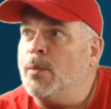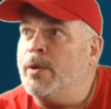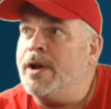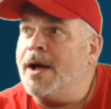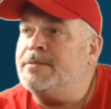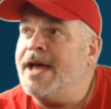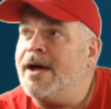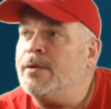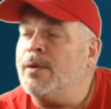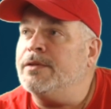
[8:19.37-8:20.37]
When I'm
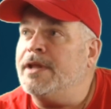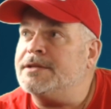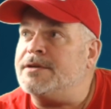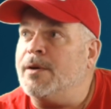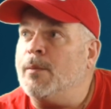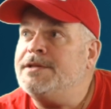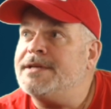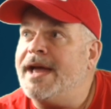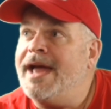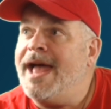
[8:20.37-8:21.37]
down on the next string,
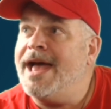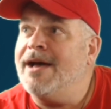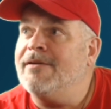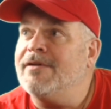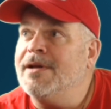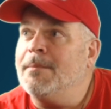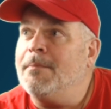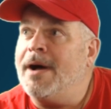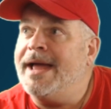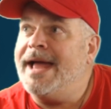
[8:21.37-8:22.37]
once I have
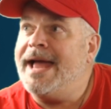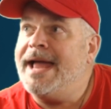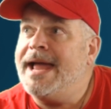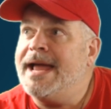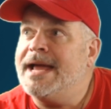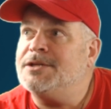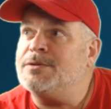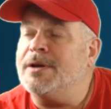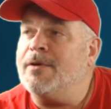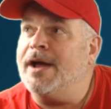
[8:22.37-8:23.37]
my A
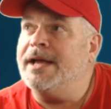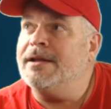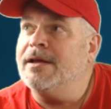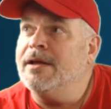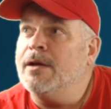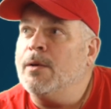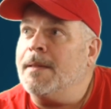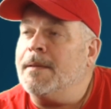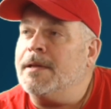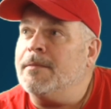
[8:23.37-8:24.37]
string right,
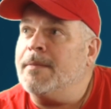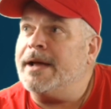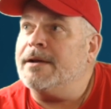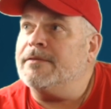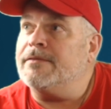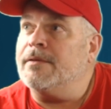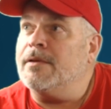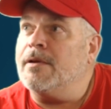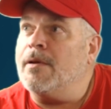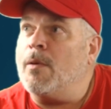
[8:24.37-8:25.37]
get back here,
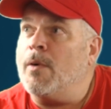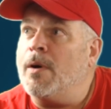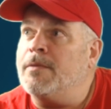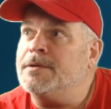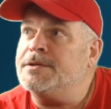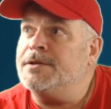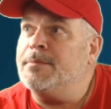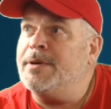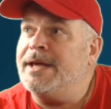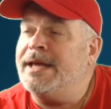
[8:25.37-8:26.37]
there's your
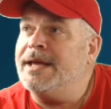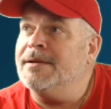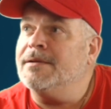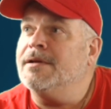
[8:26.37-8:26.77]
B,